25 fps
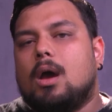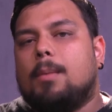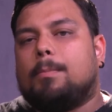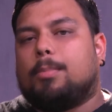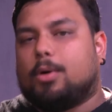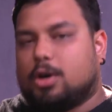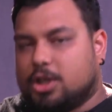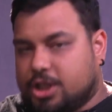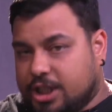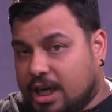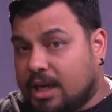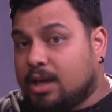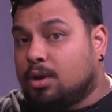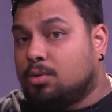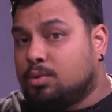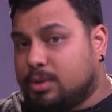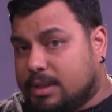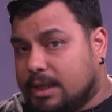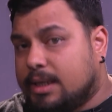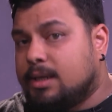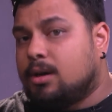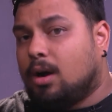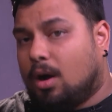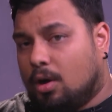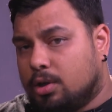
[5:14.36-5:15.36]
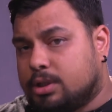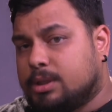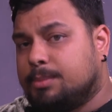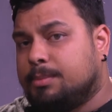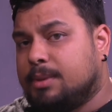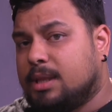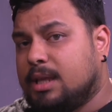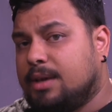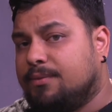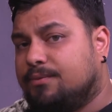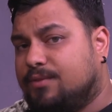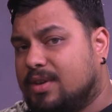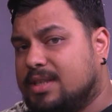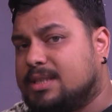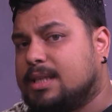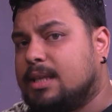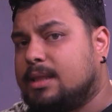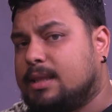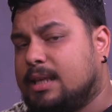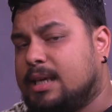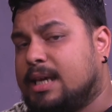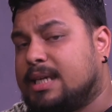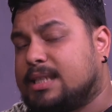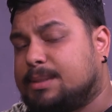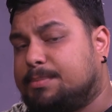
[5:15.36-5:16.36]
Poroshenko did ultimately
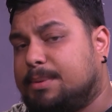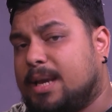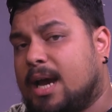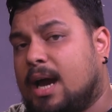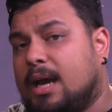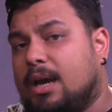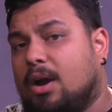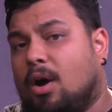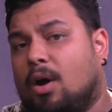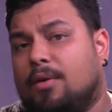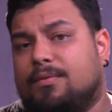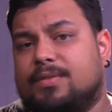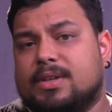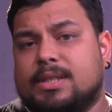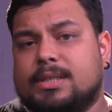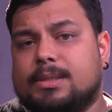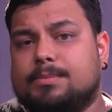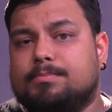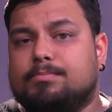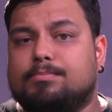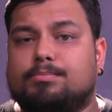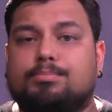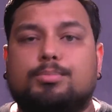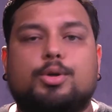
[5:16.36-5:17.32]
visit the FBI office.